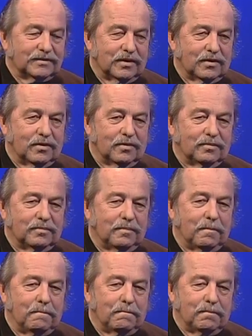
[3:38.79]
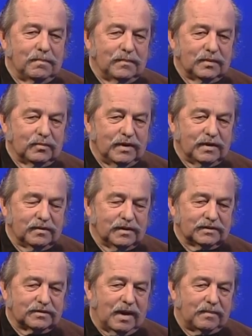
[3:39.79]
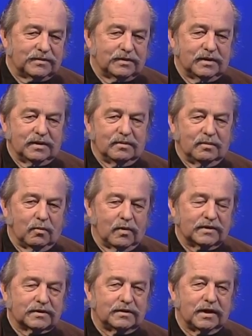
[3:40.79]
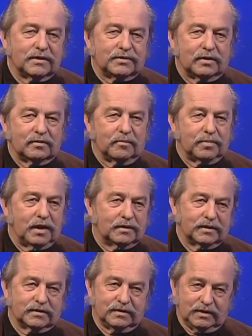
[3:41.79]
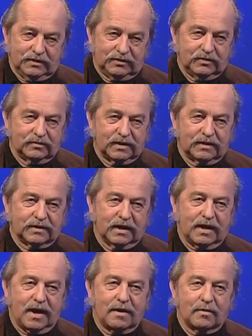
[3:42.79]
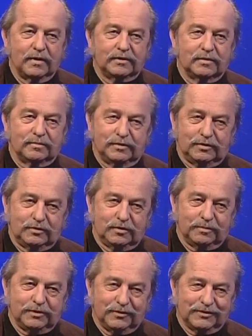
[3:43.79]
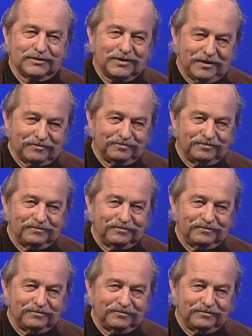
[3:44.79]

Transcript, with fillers: So we established the West Kentucky Journal of Politics and Issues as a counterweight to, to the Paducah Sun.